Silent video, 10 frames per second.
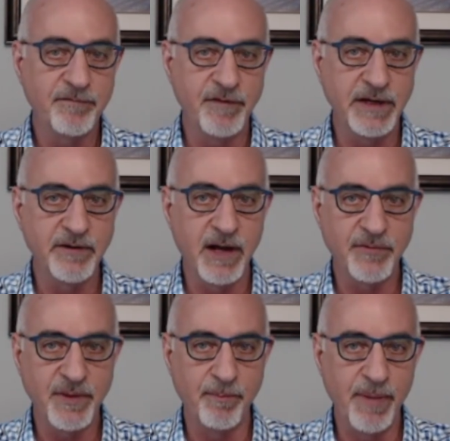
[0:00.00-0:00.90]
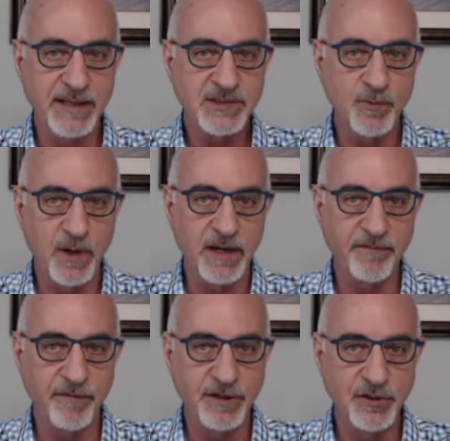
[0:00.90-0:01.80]
Figure out the best way
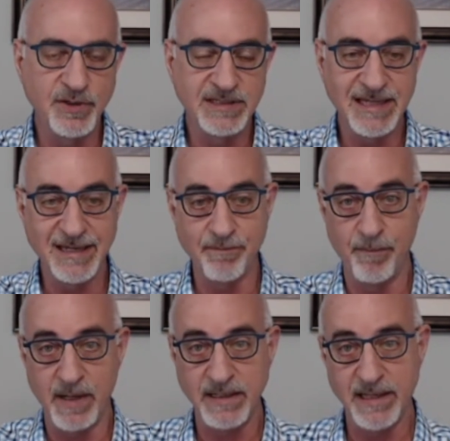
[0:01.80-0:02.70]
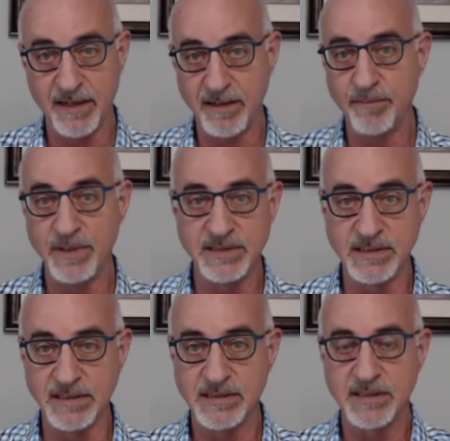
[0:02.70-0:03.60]
for you to take money out of the
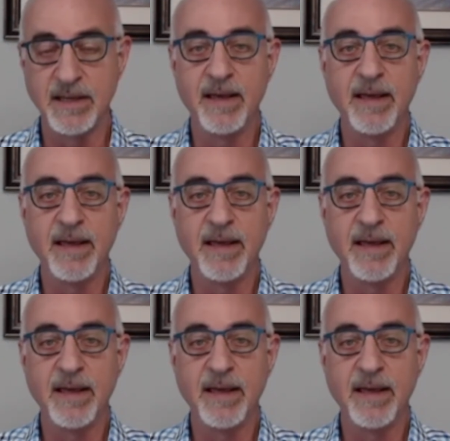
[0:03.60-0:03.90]
business